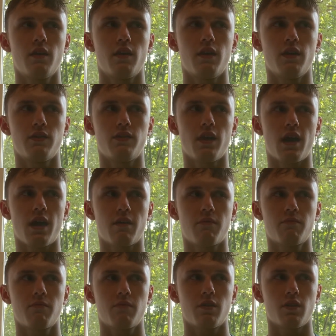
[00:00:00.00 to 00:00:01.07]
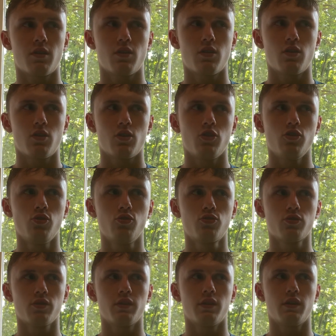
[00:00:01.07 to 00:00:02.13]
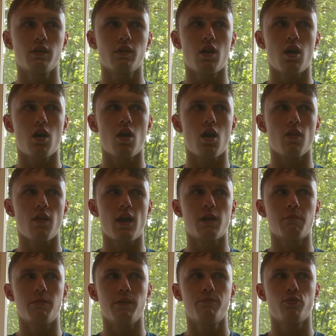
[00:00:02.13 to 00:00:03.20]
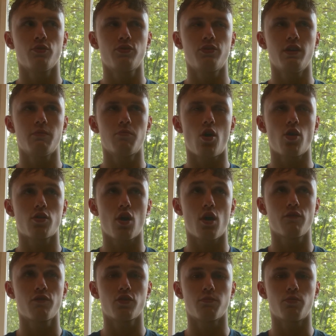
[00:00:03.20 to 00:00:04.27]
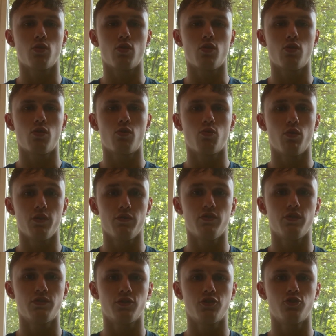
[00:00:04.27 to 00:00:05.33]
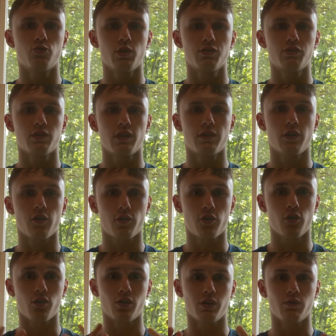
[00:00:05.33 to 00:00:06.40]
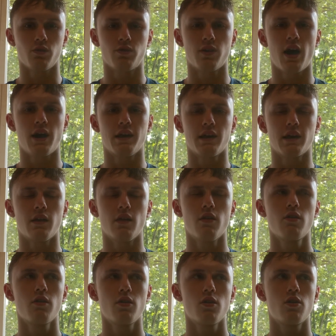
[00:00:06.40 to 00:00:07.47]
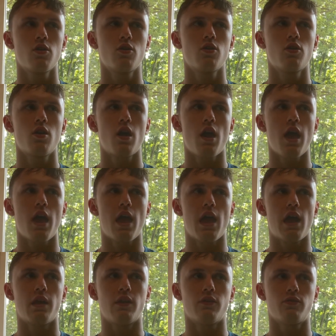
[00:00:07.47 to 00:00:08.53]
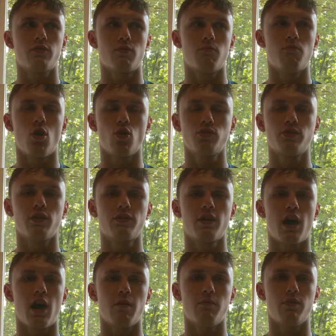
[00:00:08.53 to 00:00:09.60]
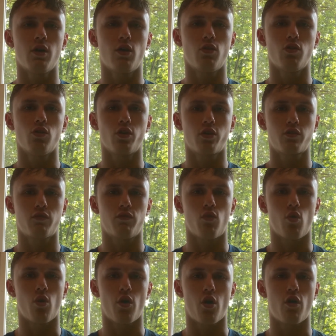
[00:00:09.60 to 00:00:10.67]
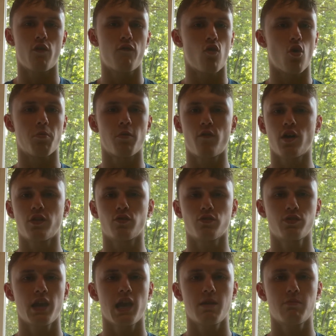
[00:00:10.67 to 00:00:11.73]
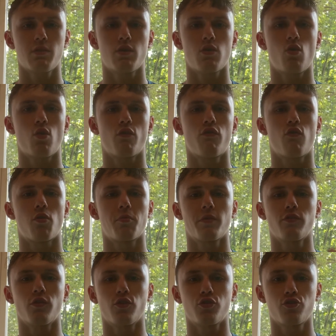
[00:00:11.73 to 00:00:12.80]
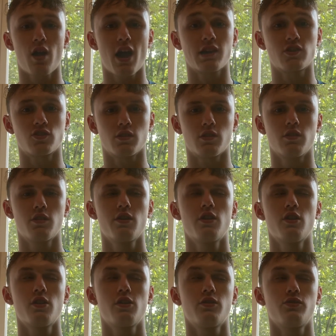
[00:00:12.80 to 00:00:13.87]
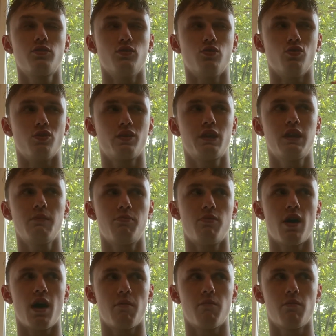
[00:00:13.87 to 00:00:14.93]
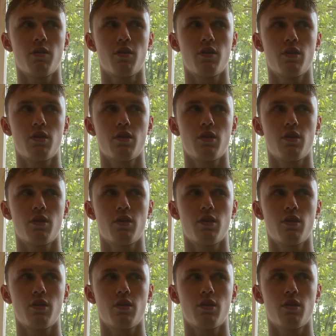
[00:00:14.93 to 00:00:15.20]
Is that usually a lot of people seem uncomfortable with the situation that they're currently residing in. And most of the time, they'll look for a form of entertainment or a form of distraction to keep them